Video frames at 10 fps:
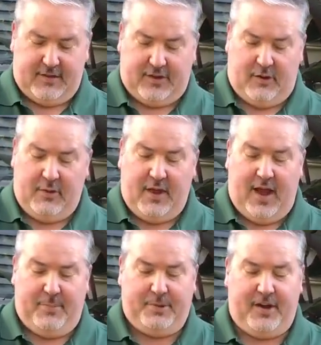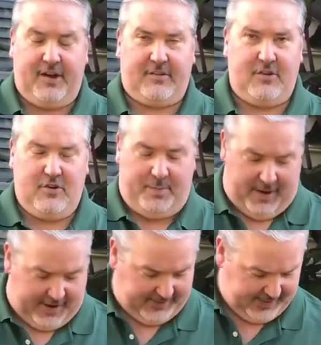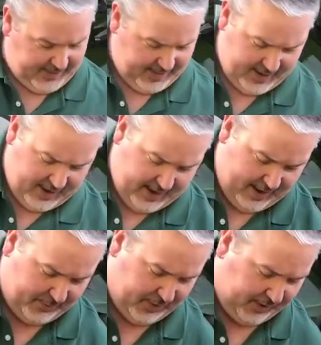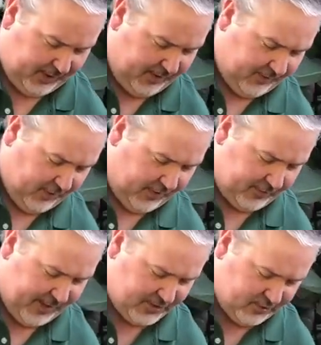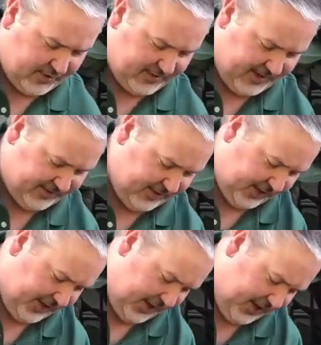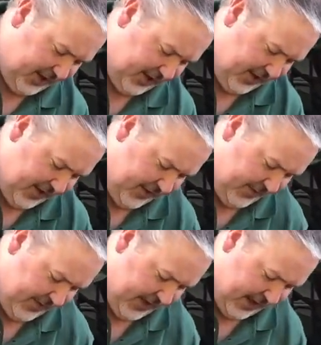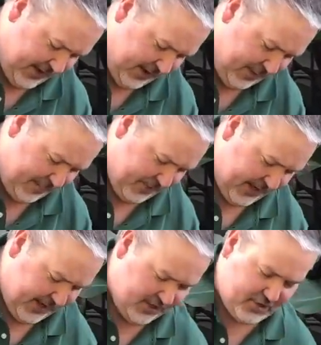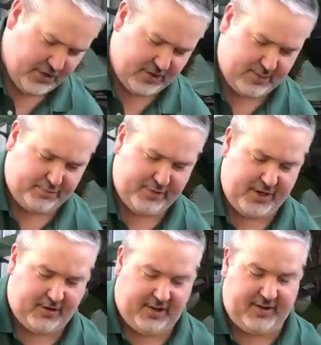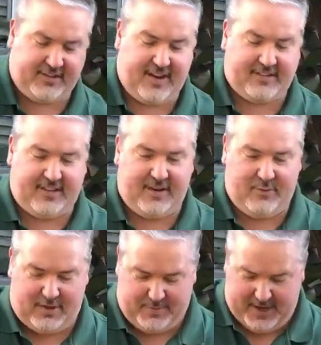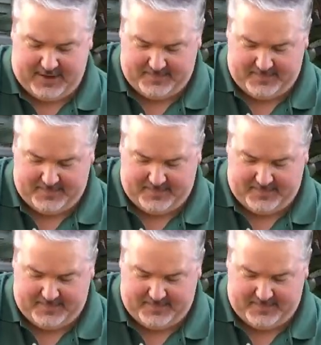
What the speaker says: So I put in this new pot. I'm going to clean this off to make sure it's nice and clean, and then I'm not bringing any dirt, debris, or insects in with me.